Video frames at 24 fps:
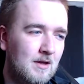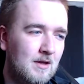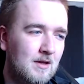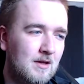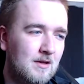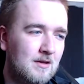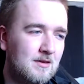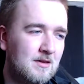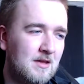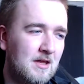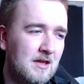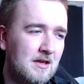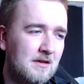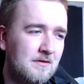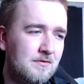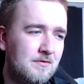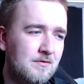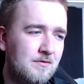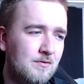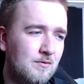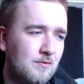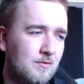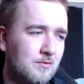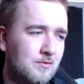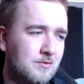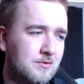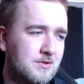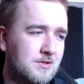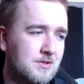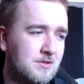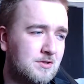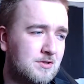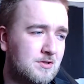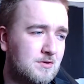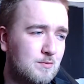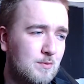they
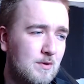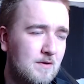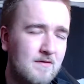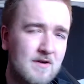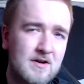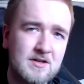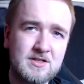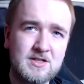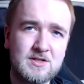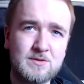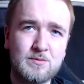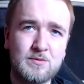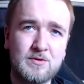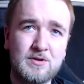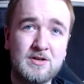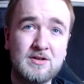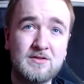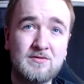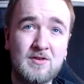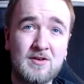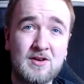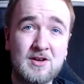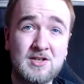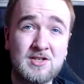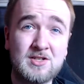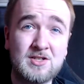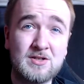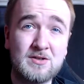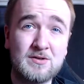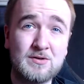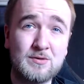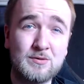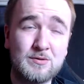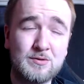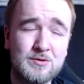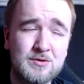thought we had run its due
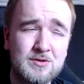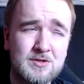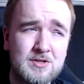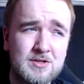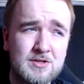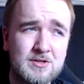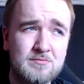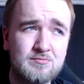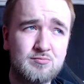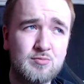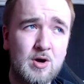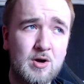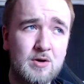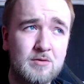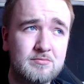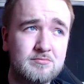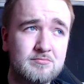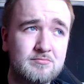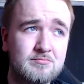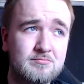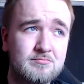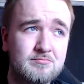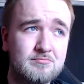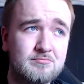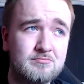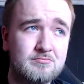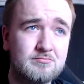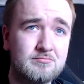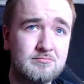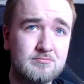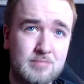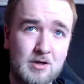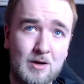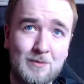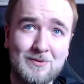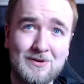course, well,
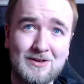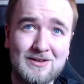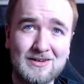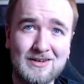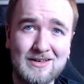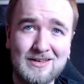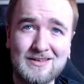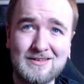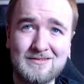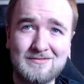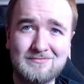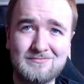publicly,